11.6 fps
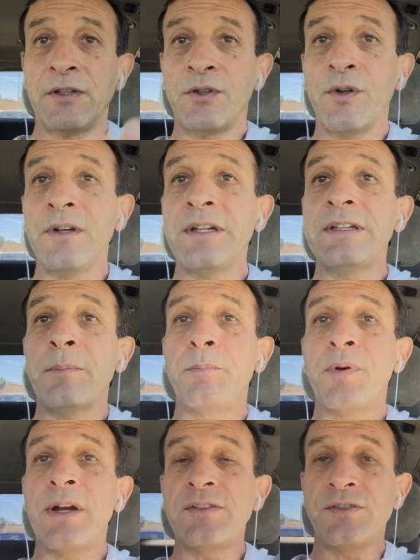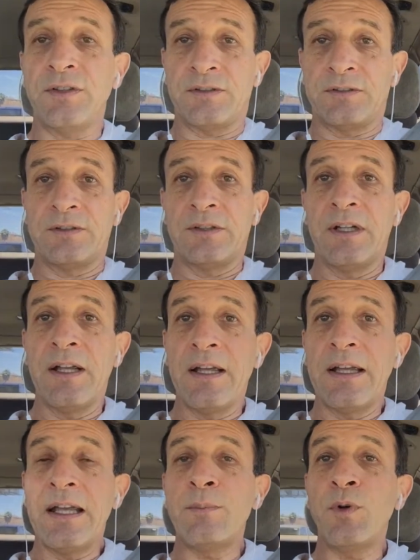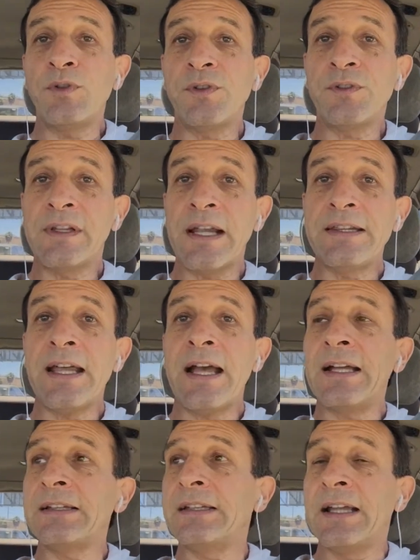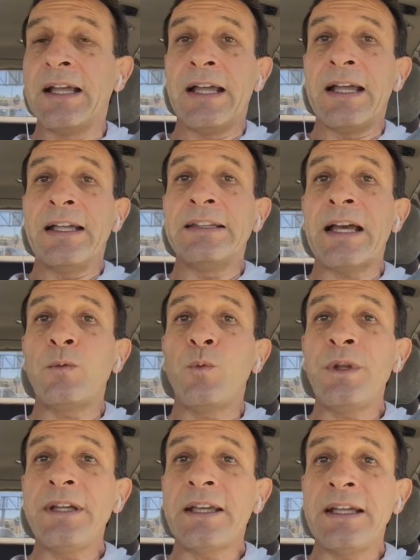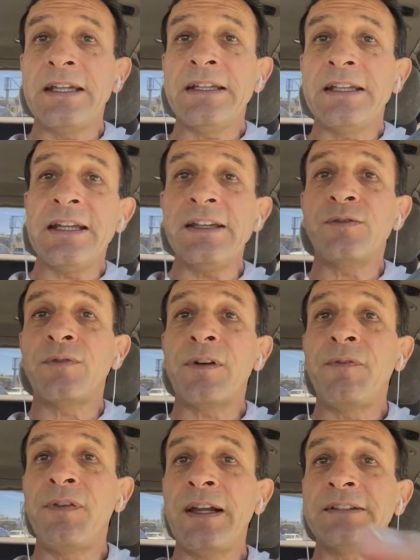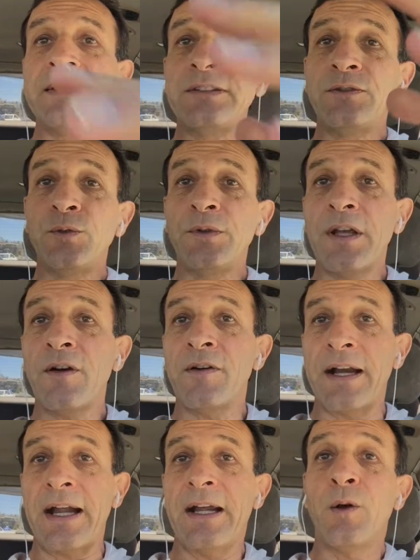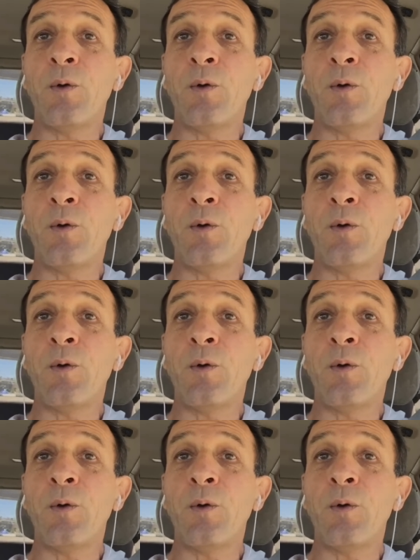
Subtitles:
chronic depression, emotions like that, that weakening is reflected to the aura.